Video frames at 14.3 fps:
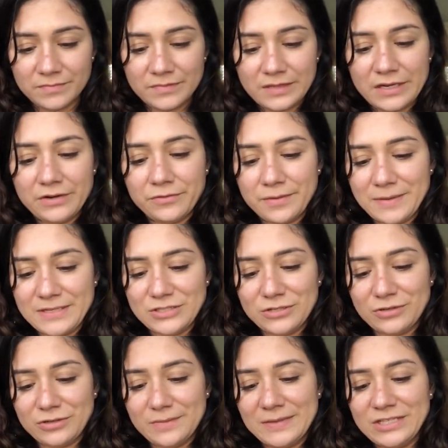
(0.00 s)
I don't want my
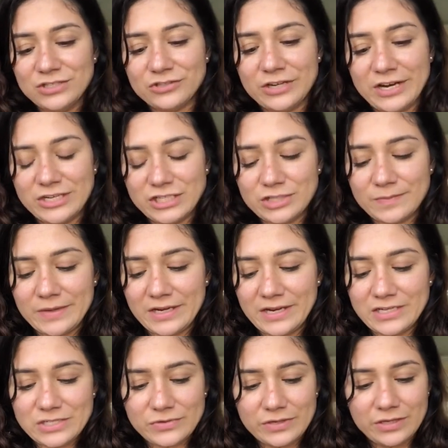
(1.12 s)
soil to be drenched, but I
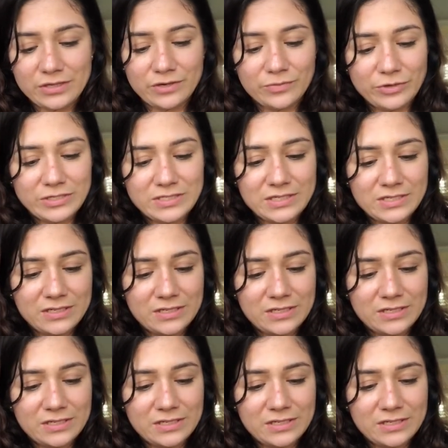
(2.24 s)
just want a little moisten.